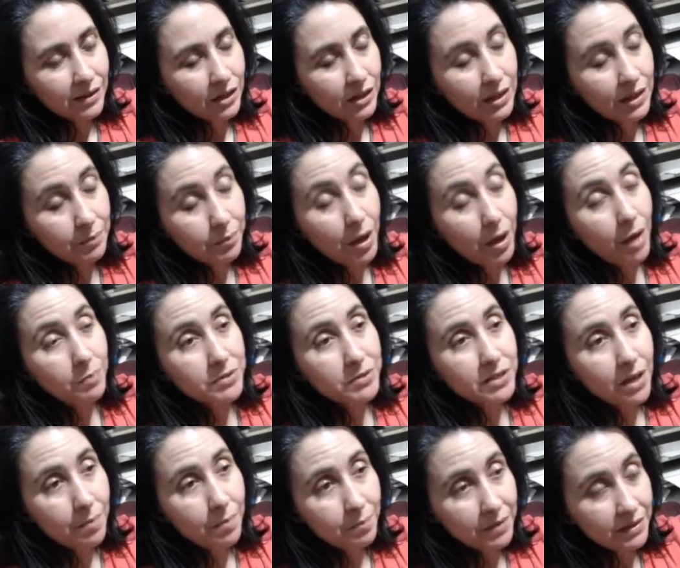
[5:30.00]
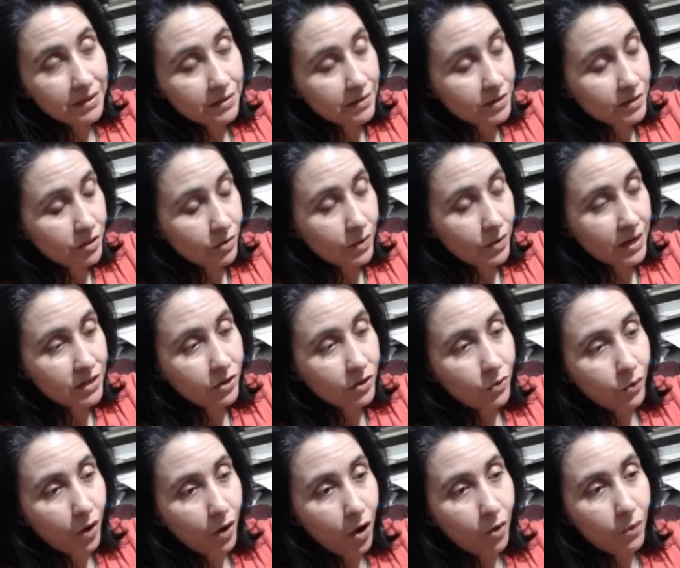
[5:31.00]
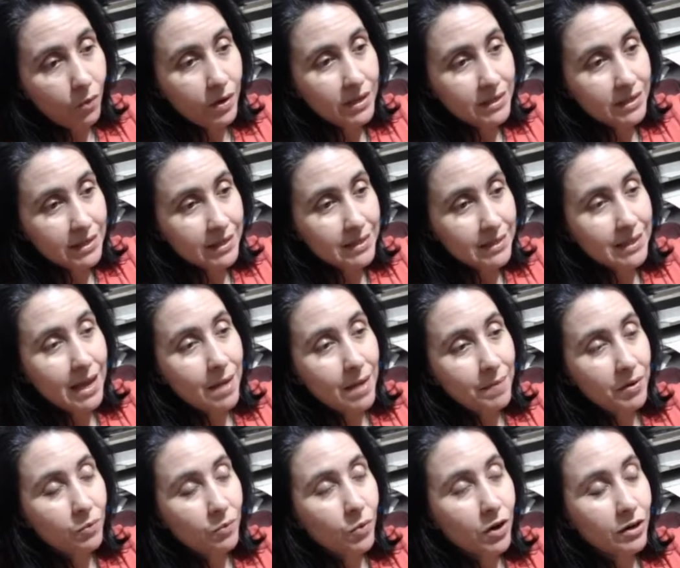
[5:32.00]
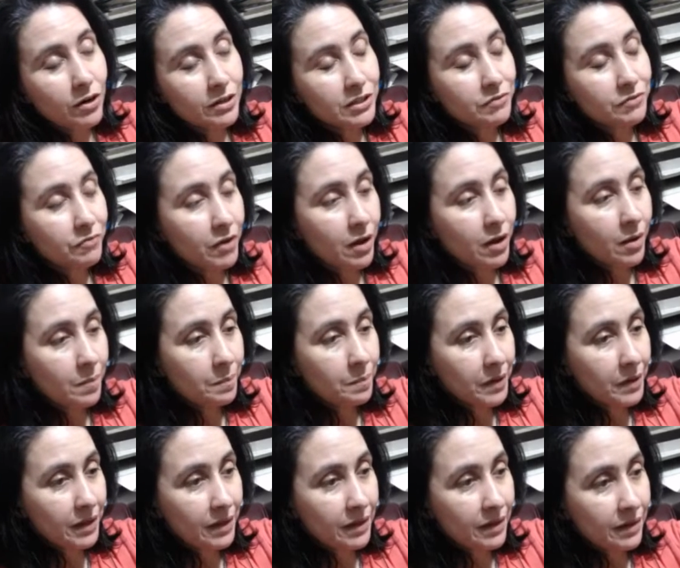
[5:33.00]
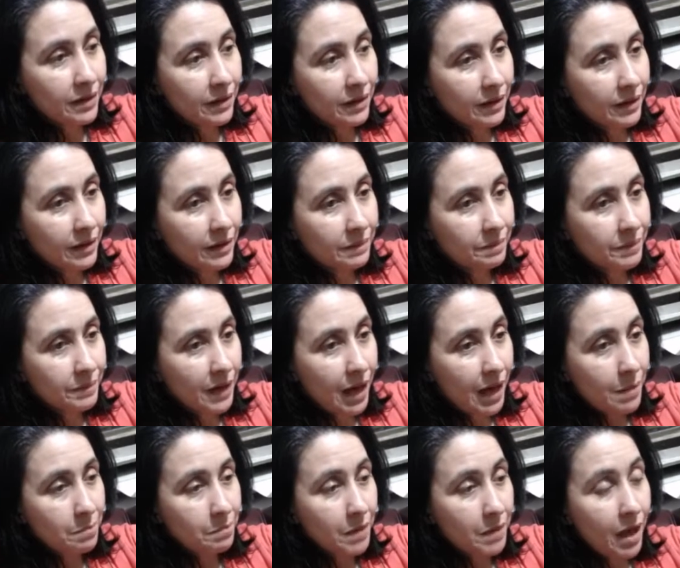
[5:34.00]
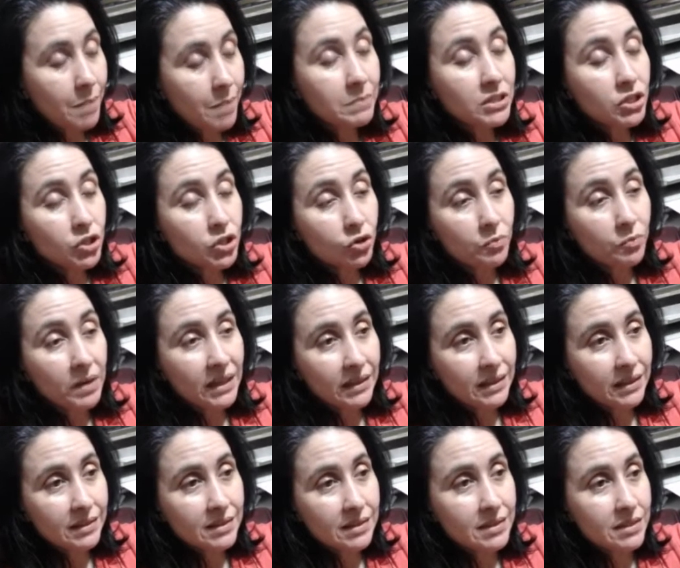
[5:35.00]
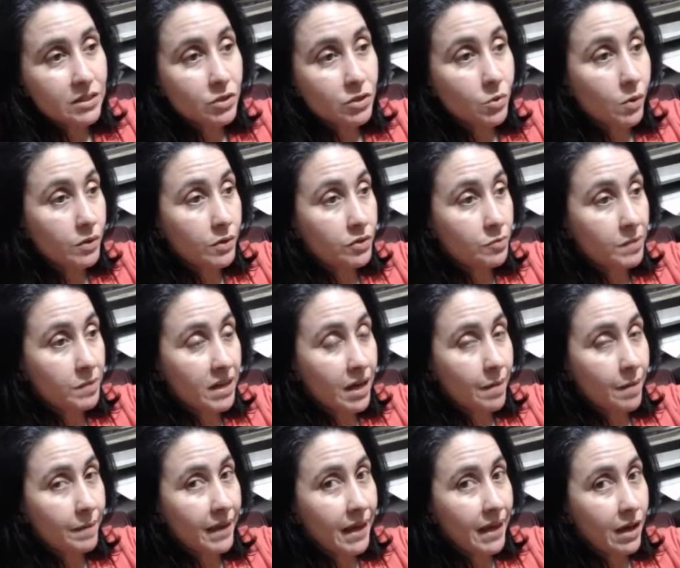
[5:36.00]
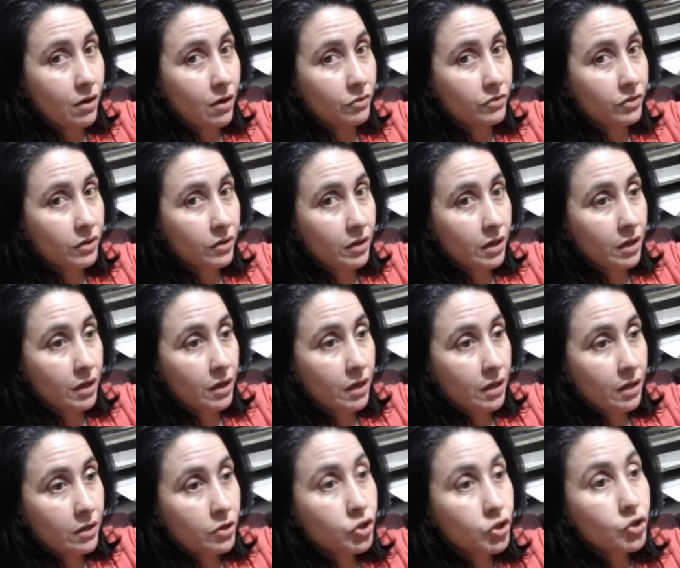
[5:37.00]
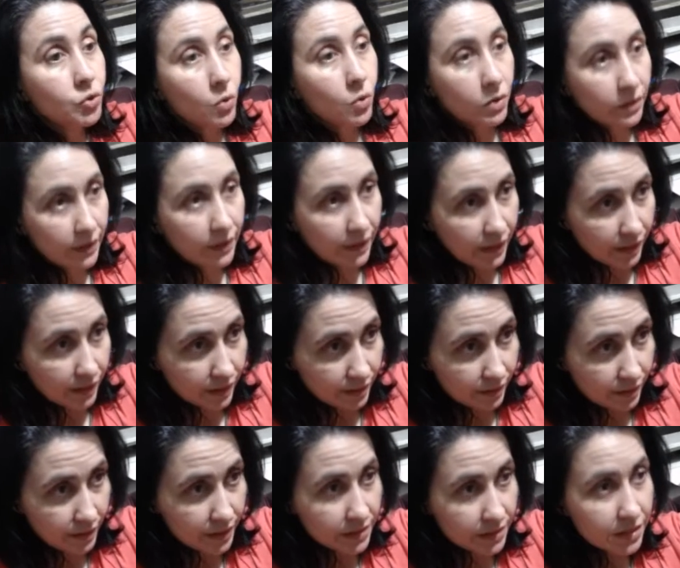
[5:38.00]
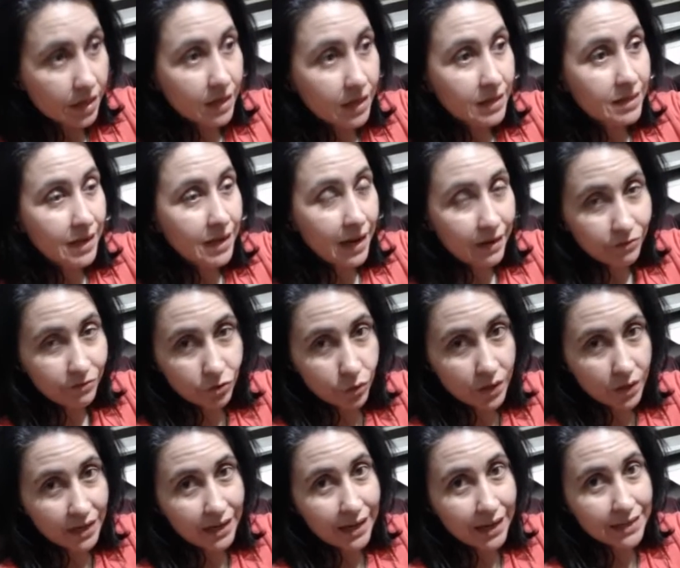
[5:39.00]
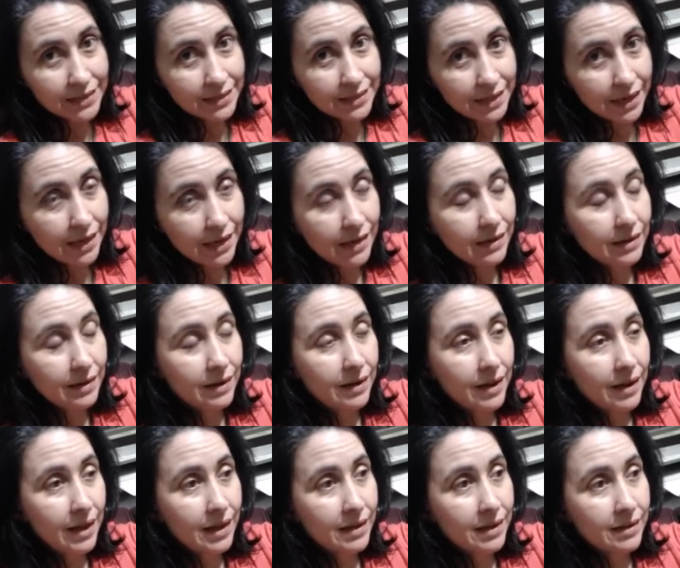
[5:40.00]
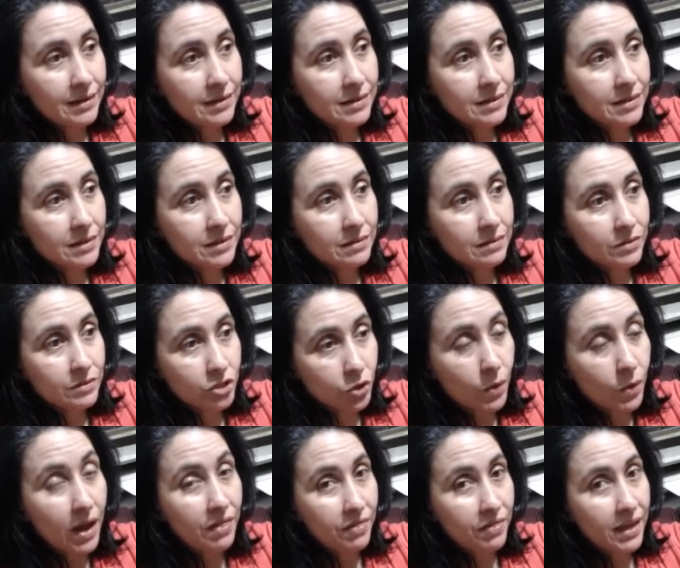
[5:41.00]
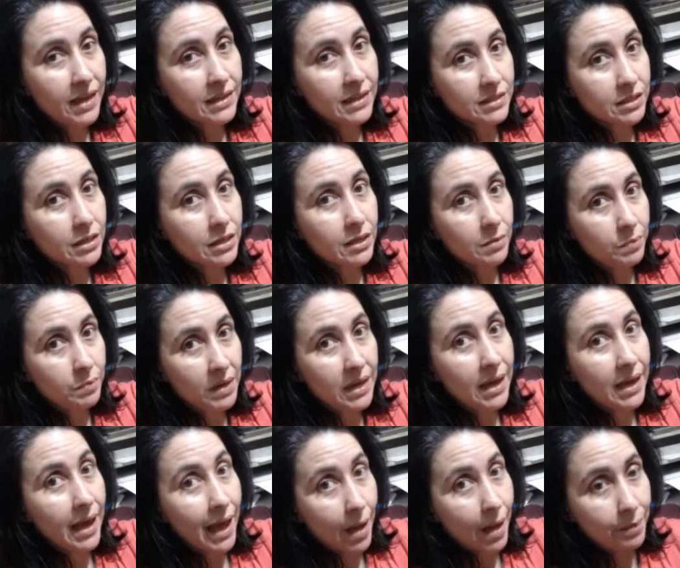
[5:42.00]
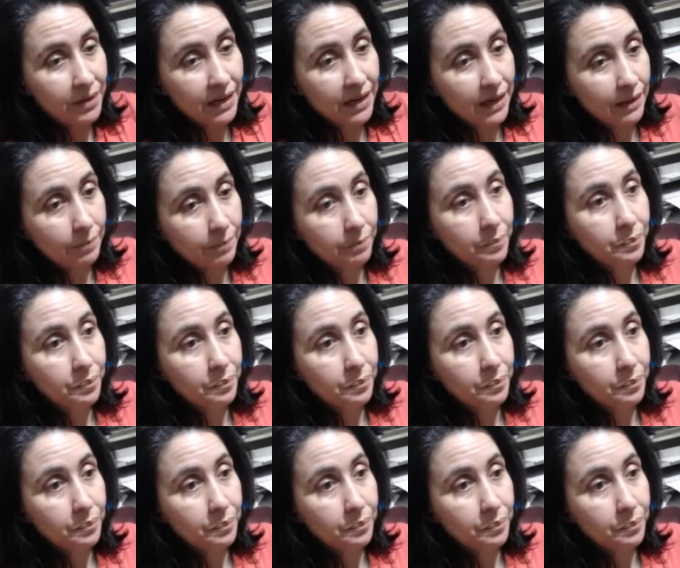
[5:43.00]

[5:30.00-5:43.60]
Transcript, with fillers: it pops up, and so I don't always examine where it's from. But um, I'm I'm assuming that this is going to be coming out shortly. It's got a date of 2019, and so I think it's going to be happening